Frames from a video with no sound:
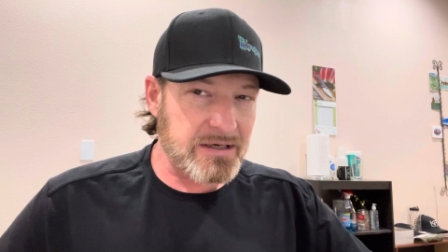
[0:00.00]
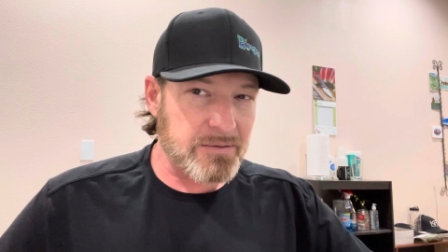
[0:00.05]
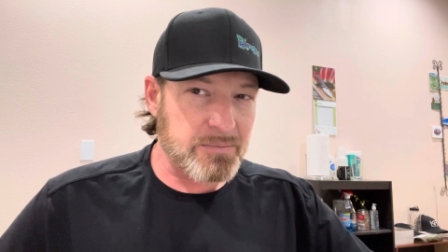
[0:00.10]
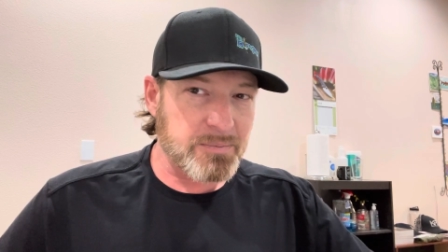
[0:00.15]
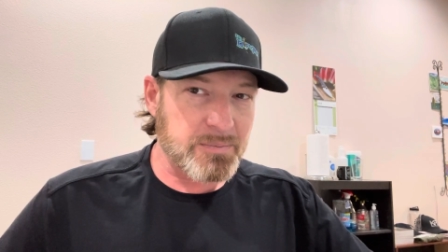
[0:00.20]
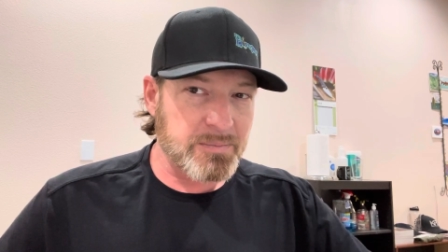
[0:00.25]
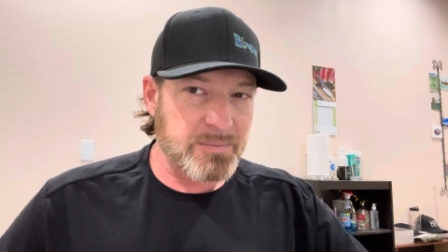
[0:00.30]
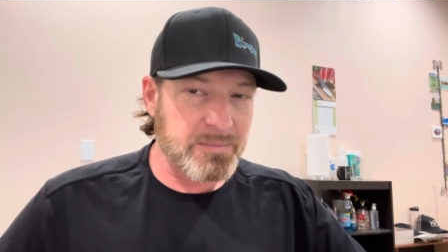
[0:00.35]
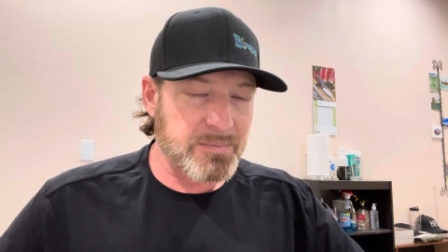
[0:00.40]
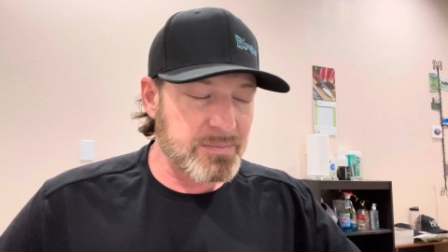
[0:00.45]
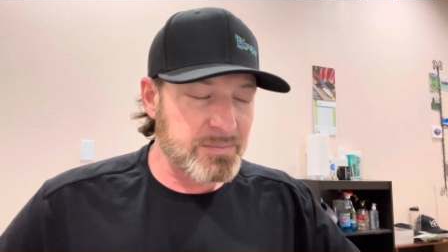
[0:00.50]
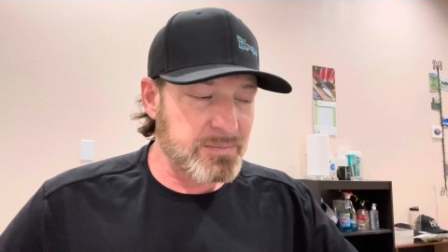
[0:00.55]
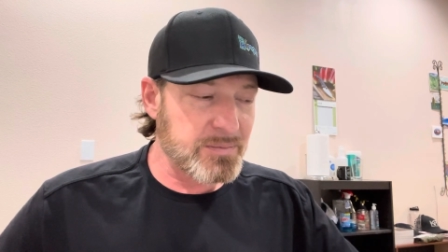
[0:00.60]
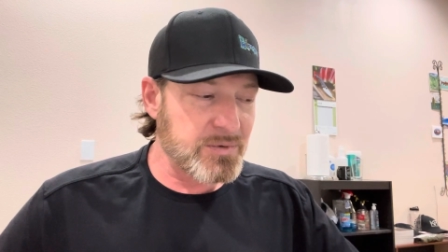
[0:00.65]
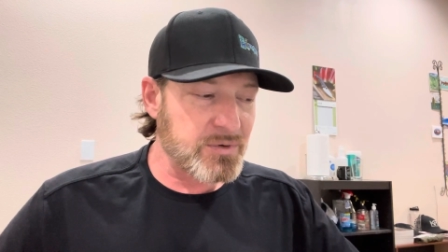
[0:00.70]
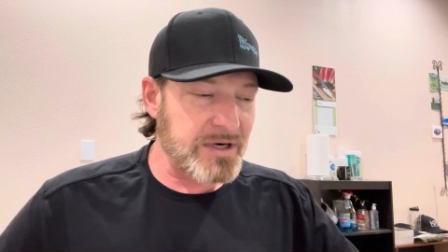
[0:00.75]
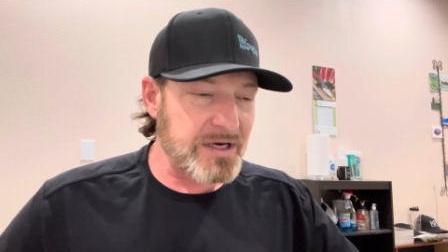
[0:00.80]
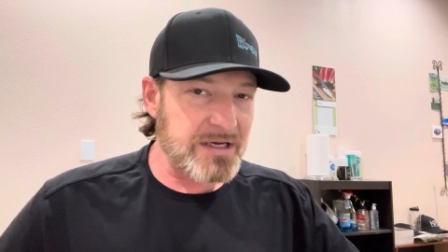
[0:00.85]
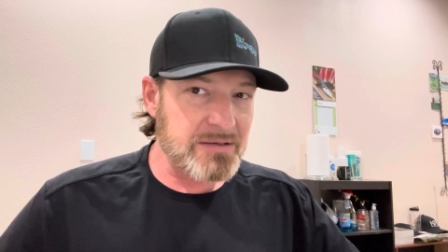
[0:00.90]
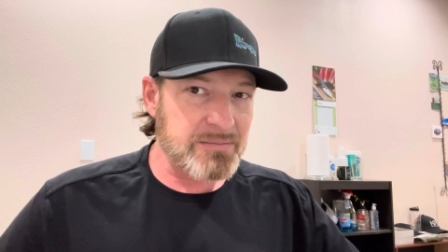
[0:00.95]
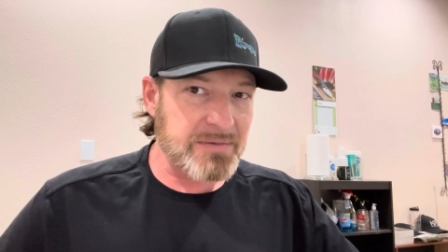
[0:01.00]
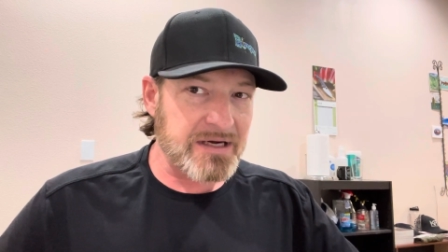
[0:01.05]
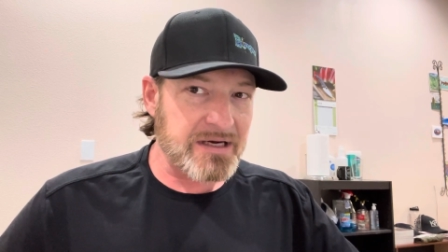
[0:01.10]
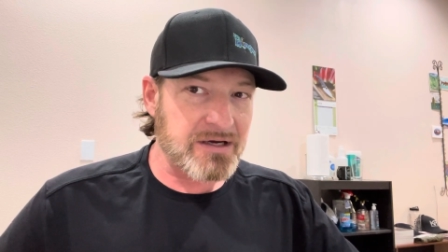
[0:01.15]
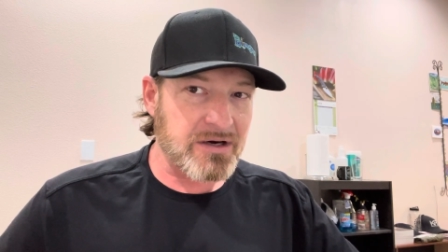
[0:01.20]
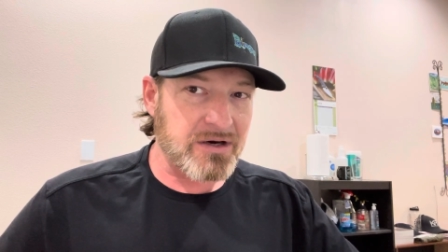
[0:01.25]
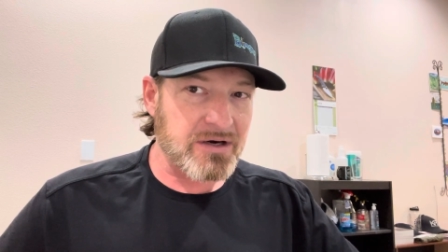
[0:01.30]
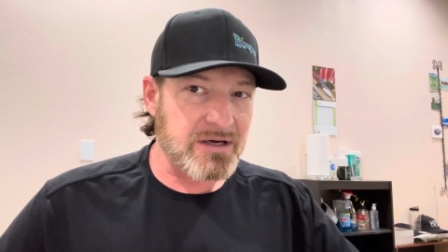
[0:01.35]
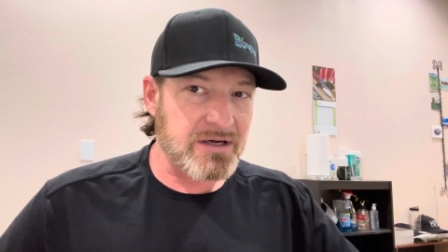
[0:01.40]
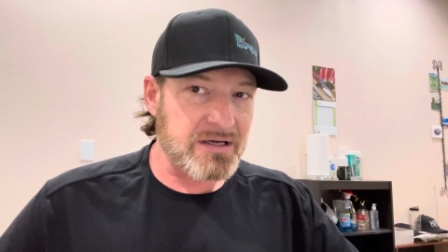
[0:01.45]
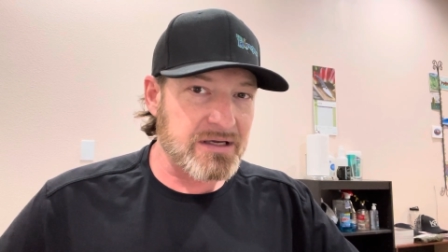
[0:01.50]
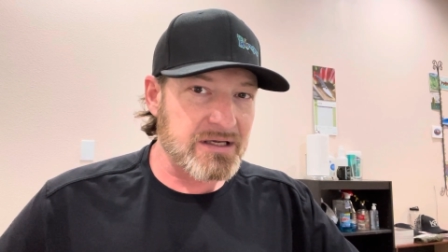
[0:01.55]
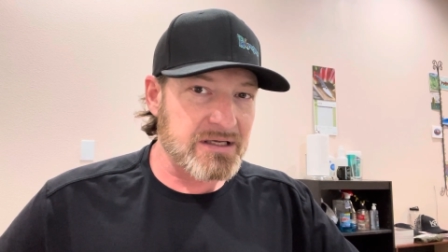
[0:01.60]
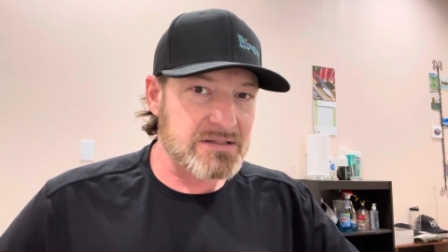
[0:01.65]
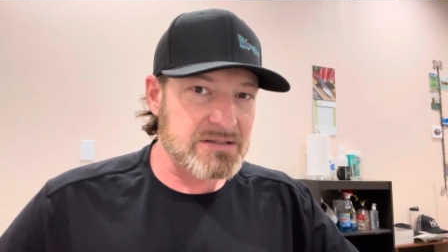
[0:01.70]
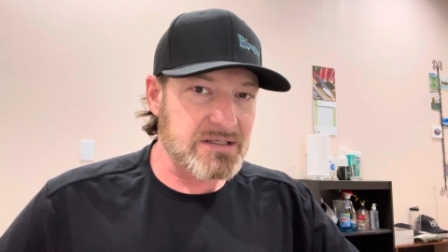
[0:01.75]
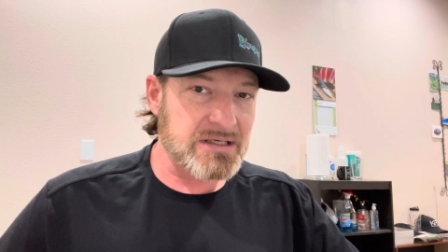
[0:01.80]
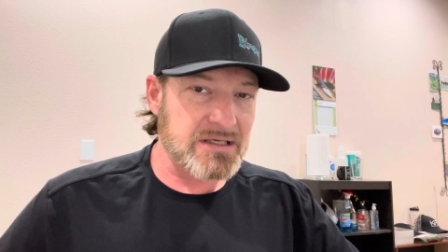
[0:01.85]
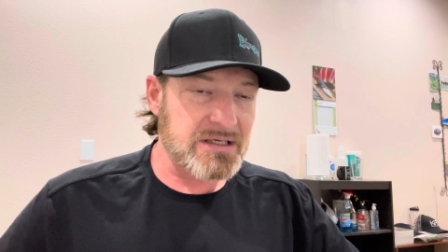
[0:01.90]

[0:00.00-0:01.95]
a green micarta, it,